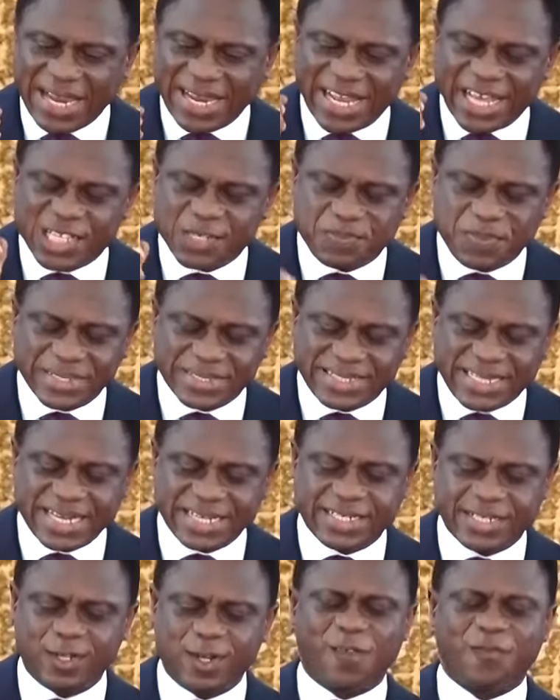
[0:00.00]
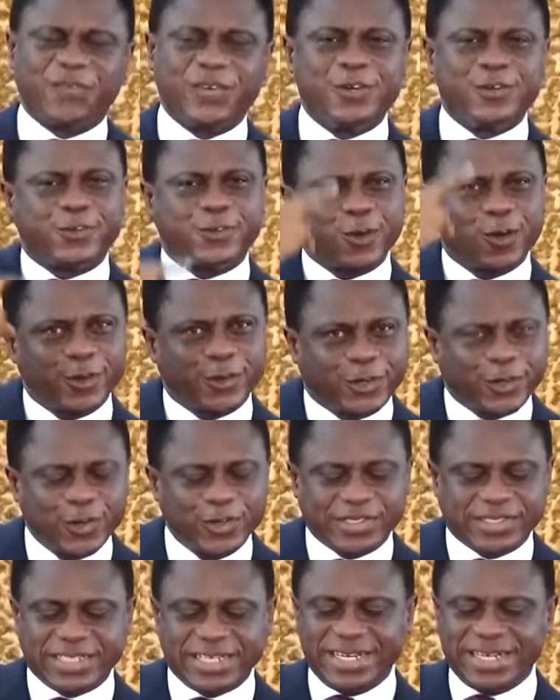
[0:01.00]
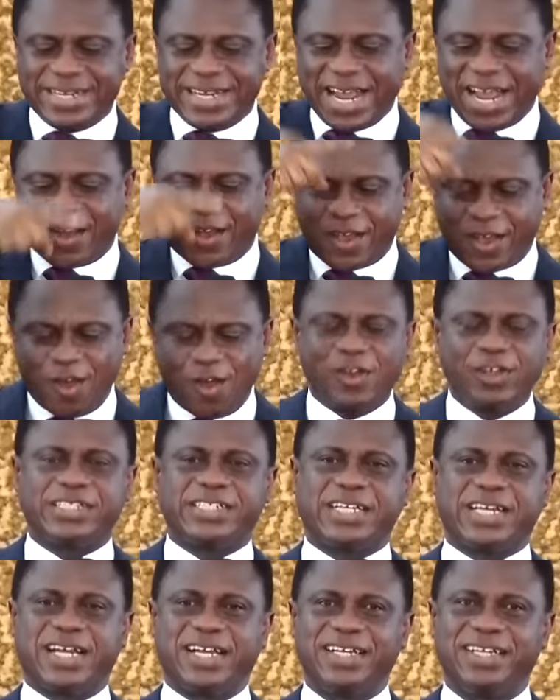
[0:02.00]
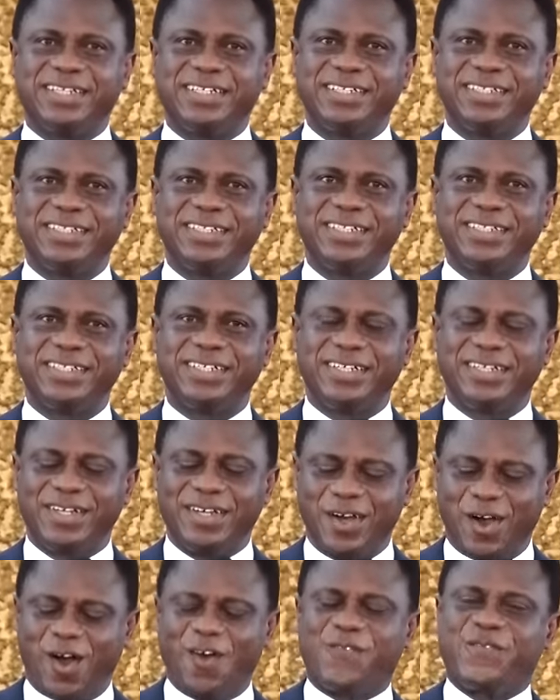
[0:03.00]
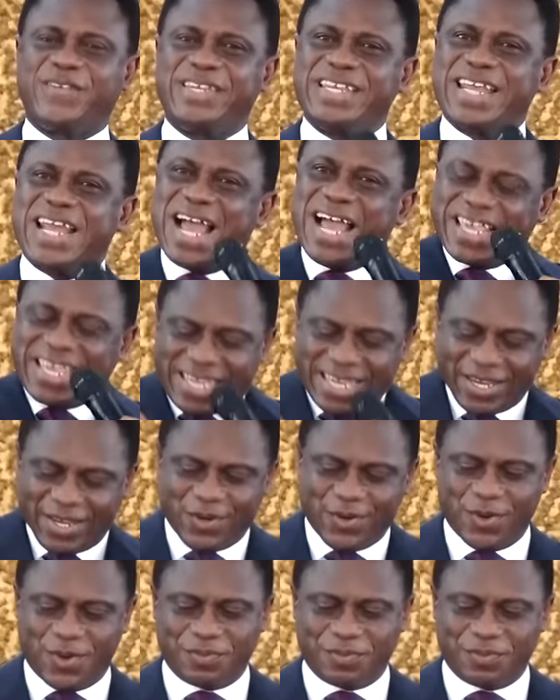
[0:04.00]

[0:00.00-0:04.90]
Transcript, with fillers: expectation of introducing their culture of their kingdom